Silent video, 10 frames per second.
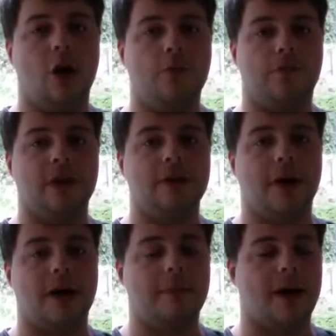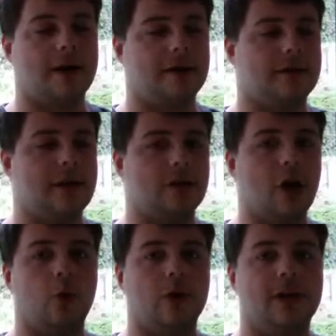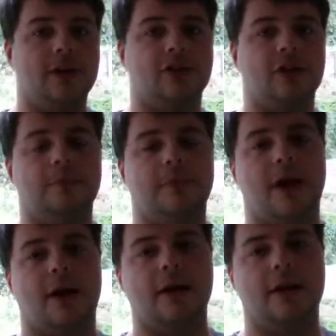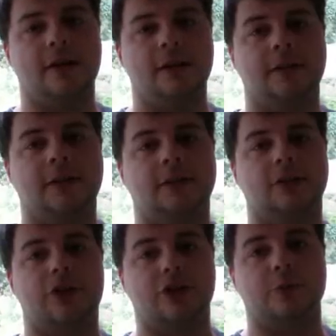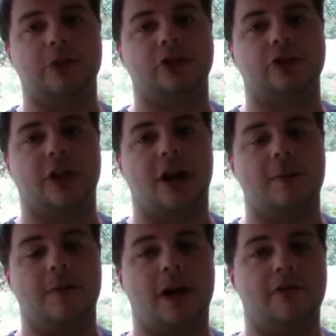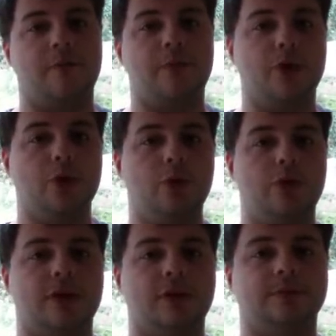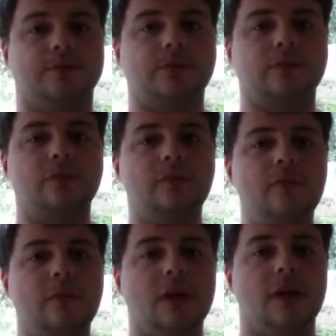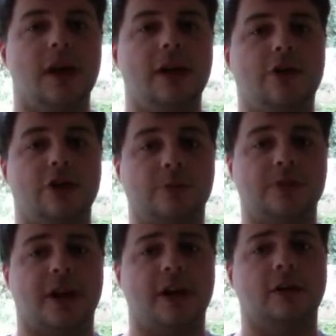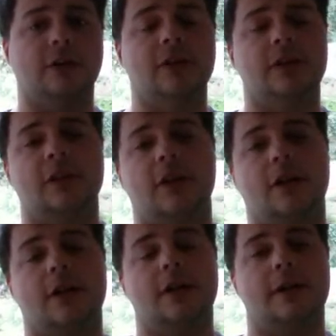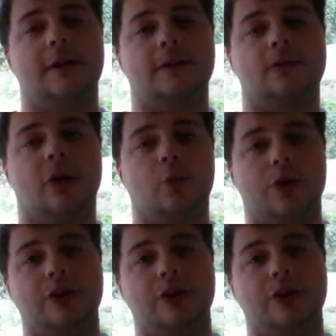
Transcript: Hopefully, my goal is that by Christmas time I'll have brewed a Christmas ale, so I'm